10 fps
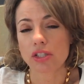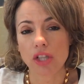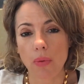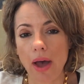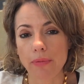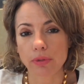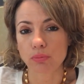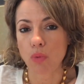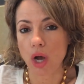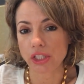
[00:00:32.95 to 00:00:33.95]
So I've
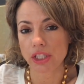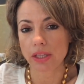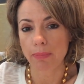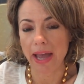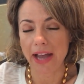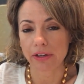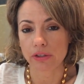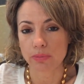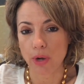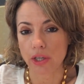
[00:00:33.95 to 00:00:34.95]
been watching the
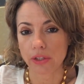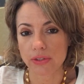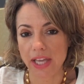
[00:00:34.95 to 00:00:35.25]
Packers-Broncos